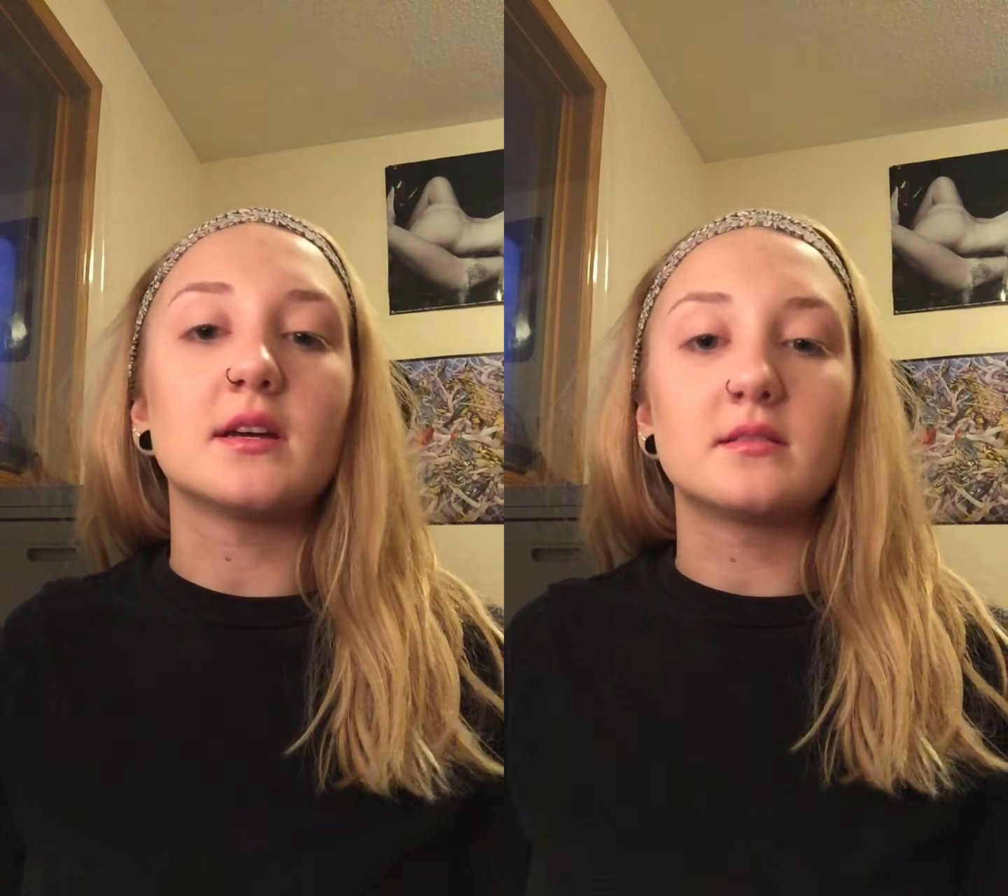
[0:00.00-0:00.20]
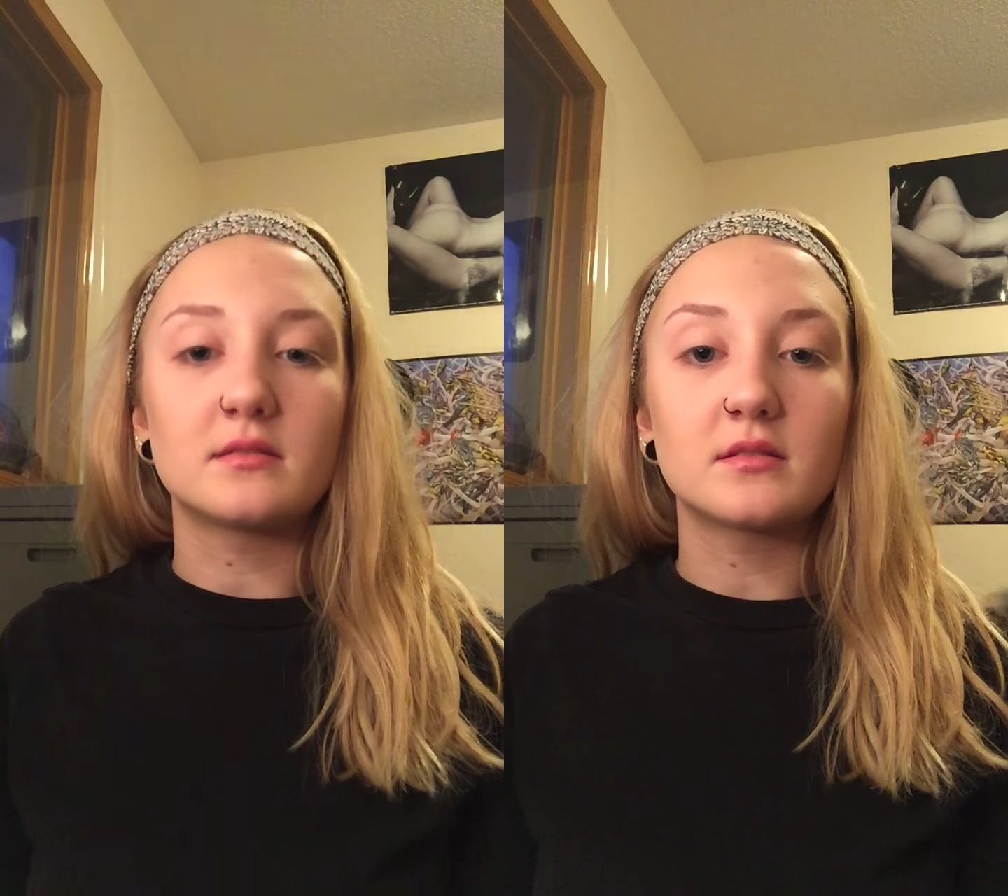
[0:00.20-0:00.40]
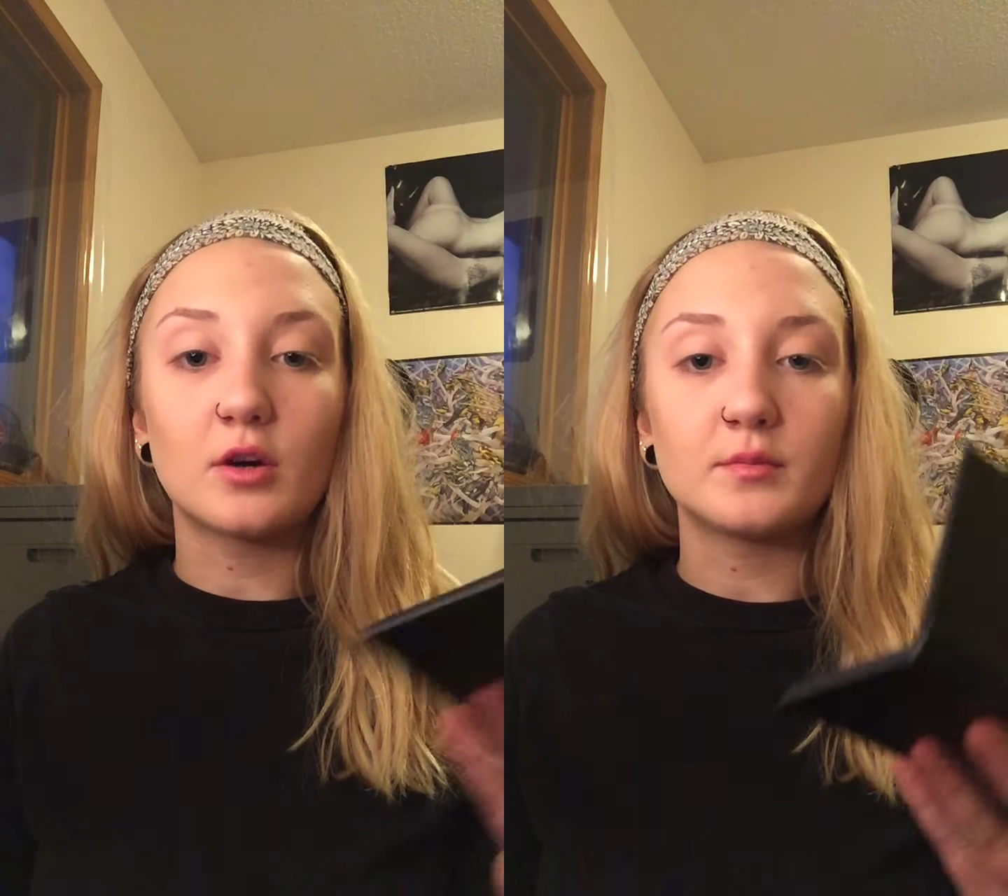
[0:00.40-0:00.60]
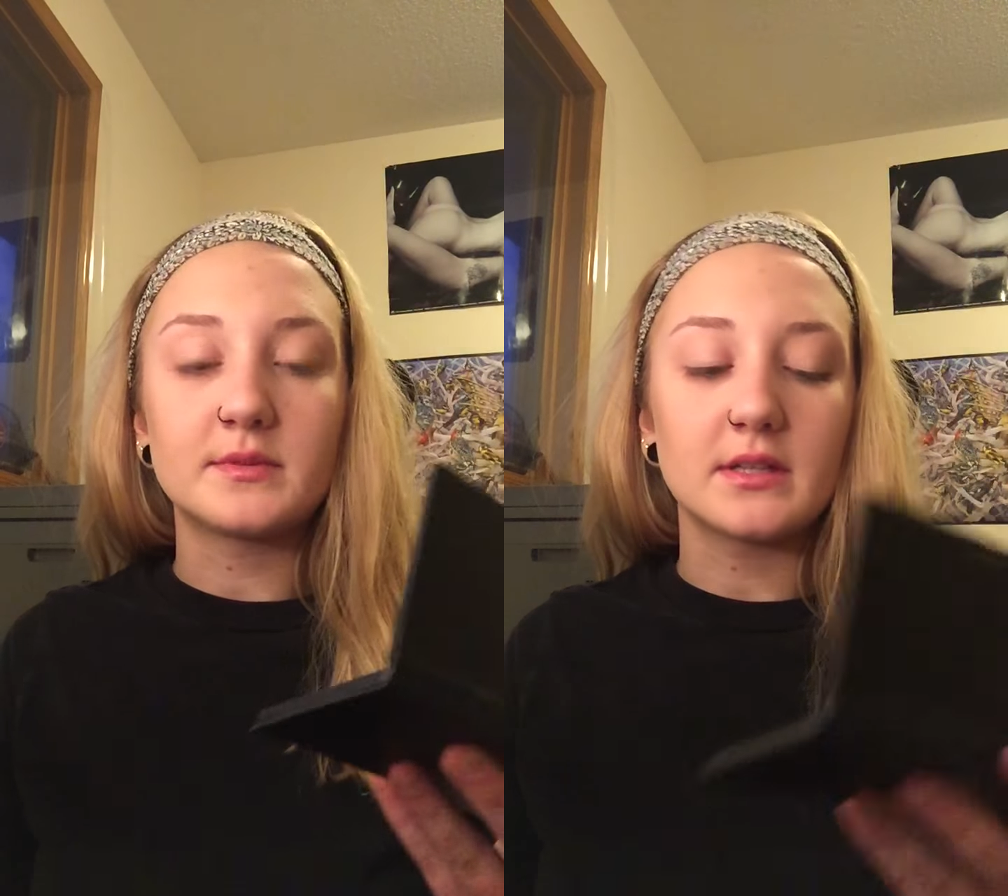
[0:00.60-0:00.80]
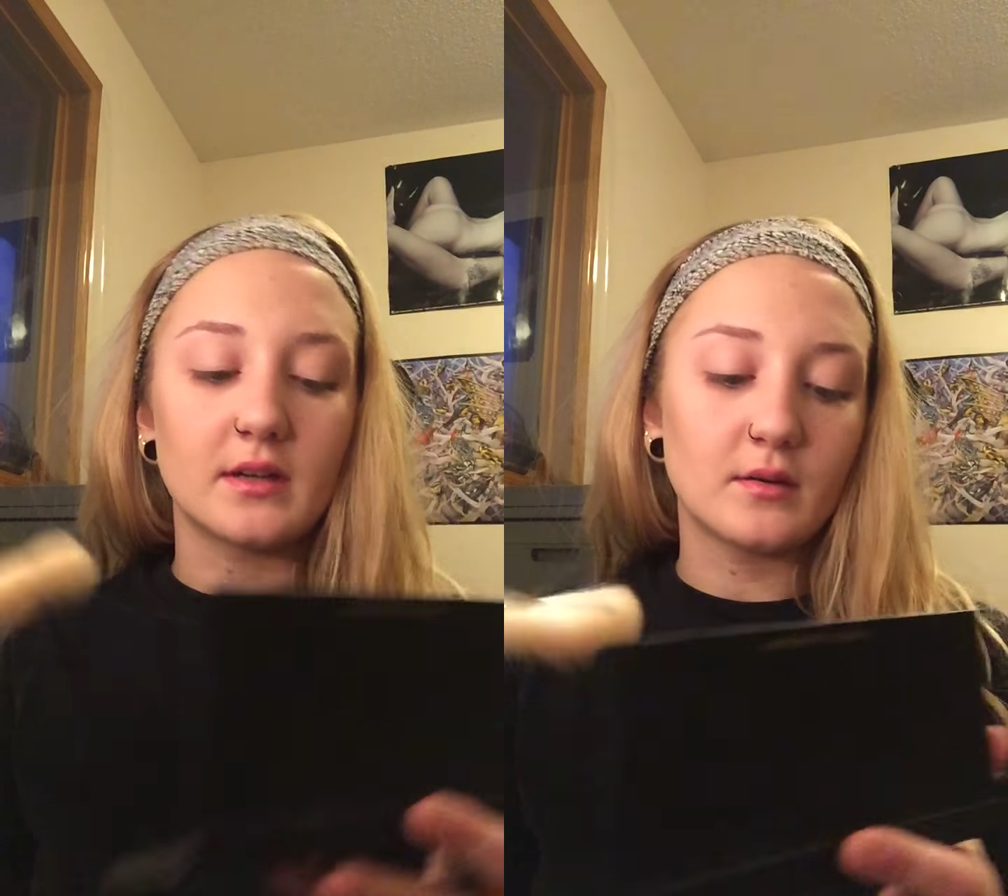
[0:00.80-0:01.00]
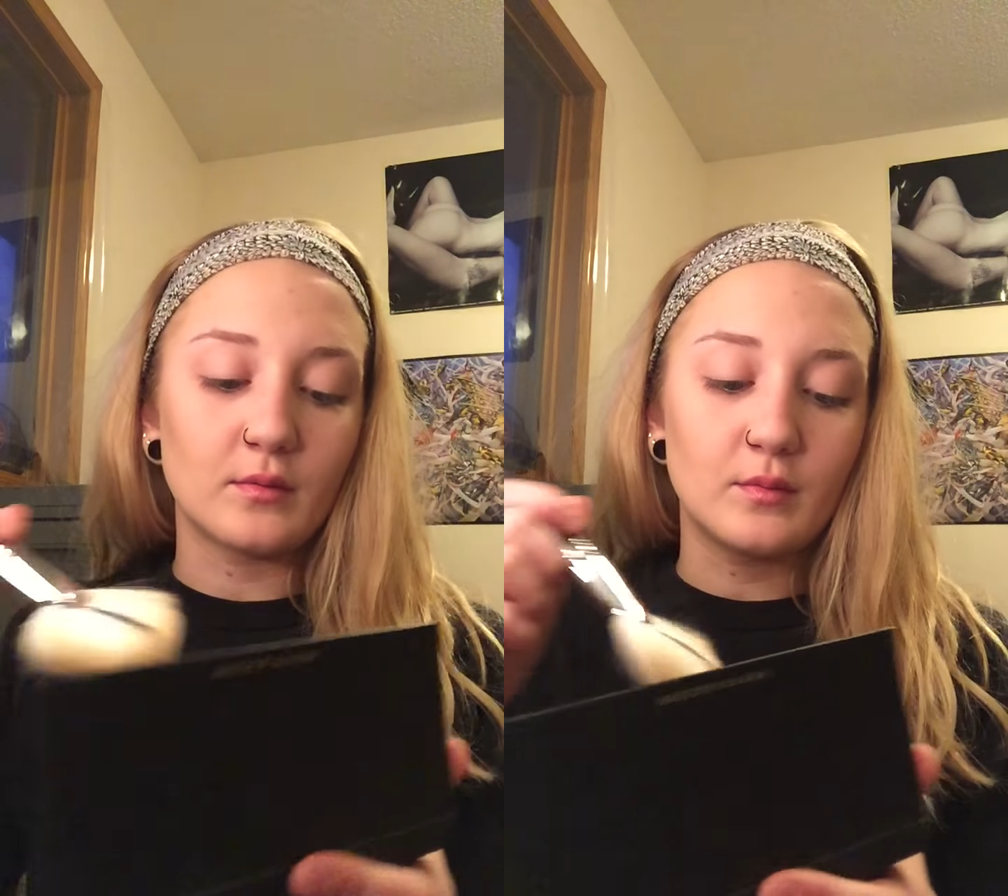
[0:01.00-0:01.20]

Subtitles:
as sculpted,